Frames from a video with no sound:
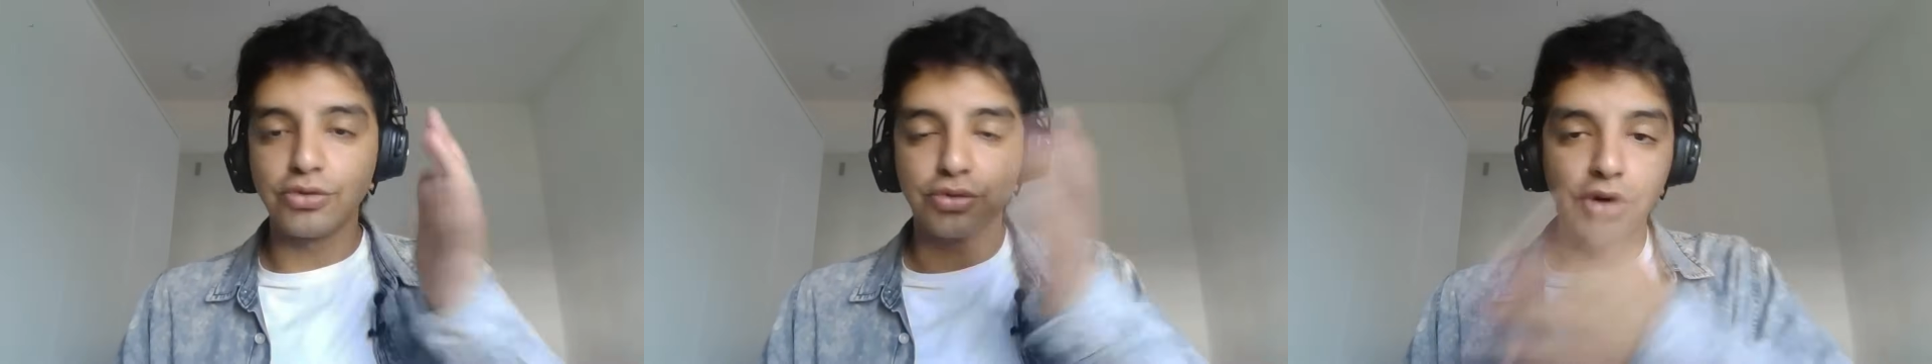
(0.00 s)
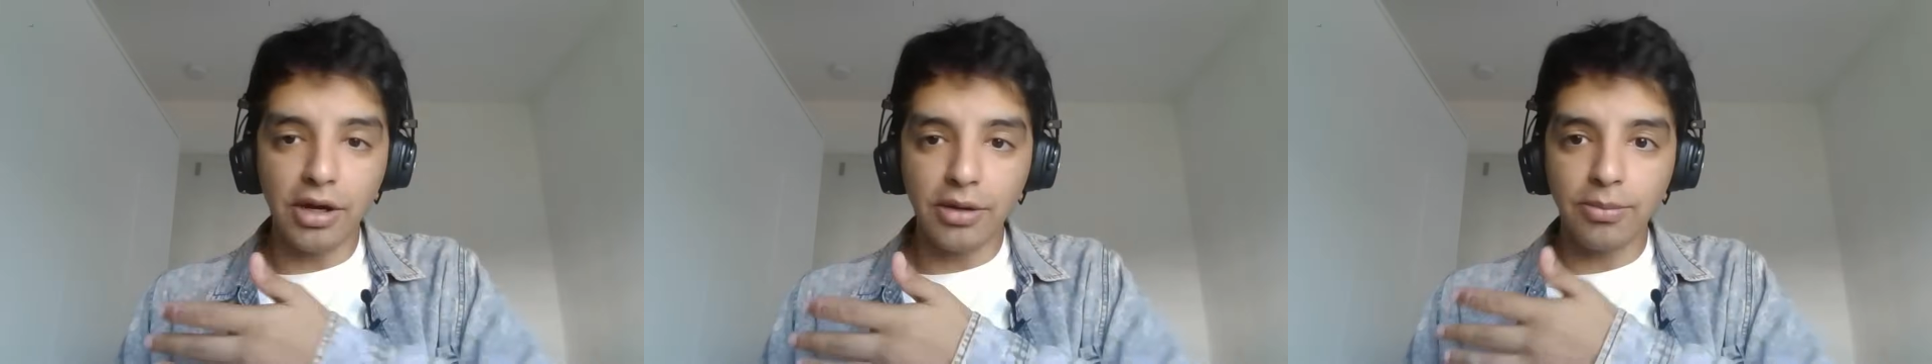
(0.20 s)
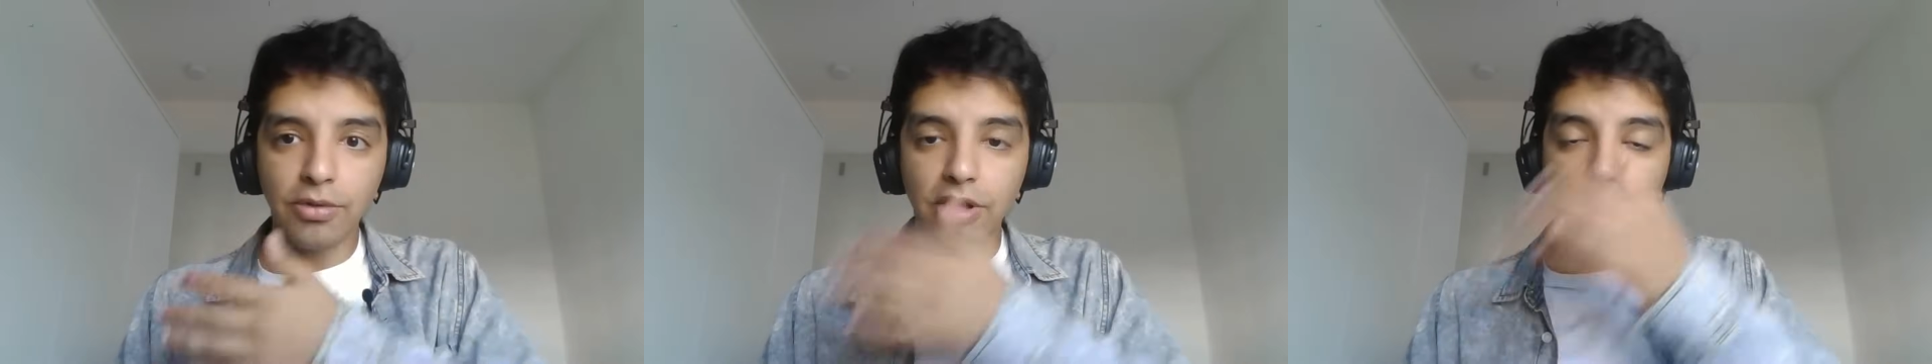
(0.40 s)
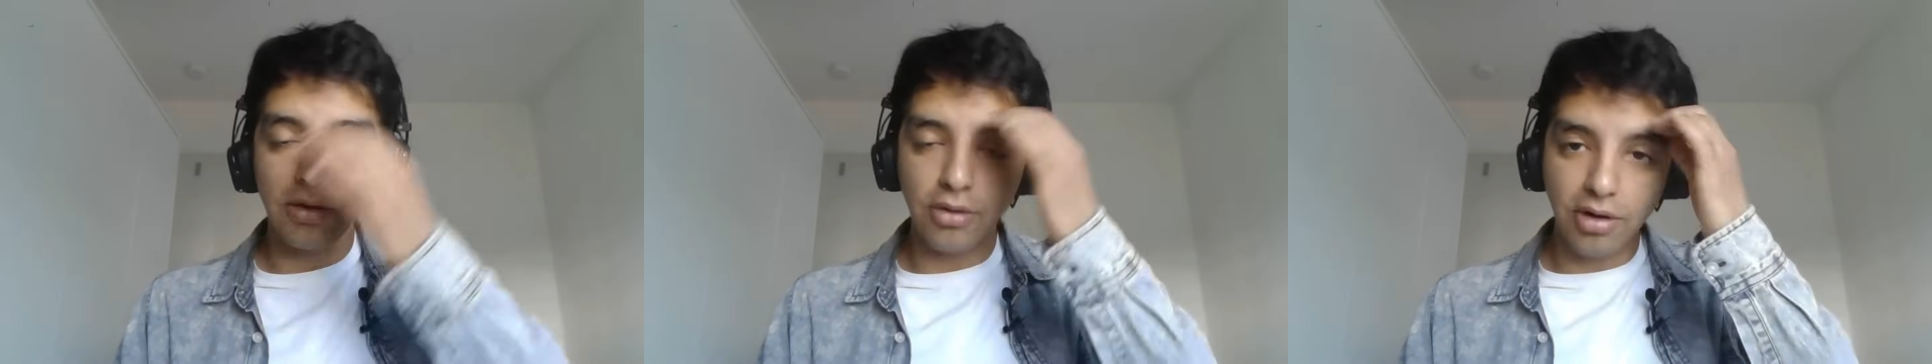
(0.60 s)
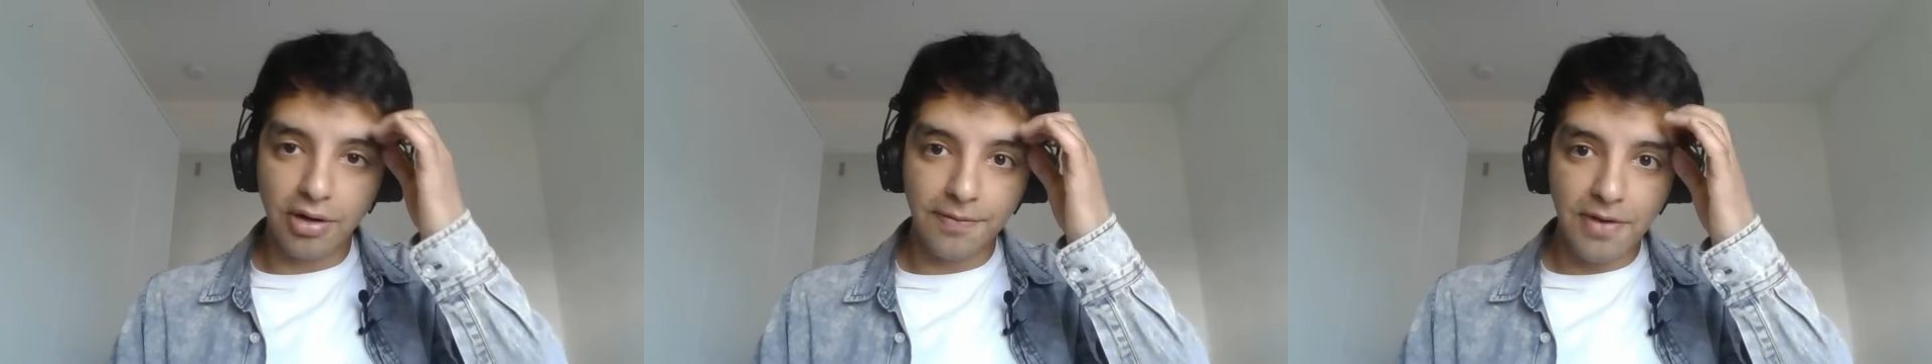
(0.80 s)
track
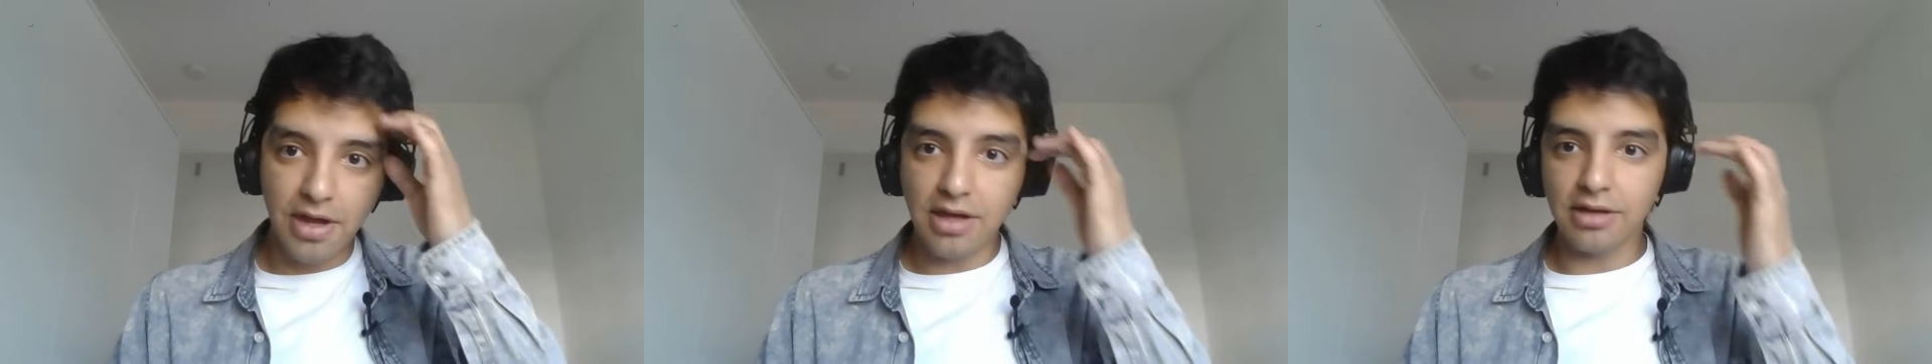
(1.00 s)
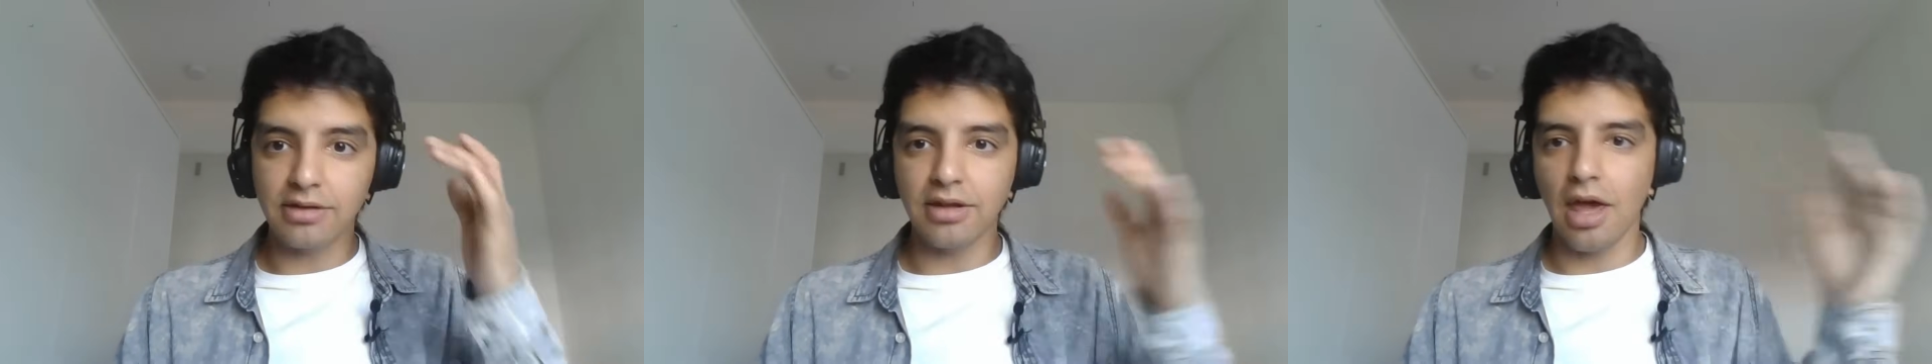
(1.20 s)
molecular events,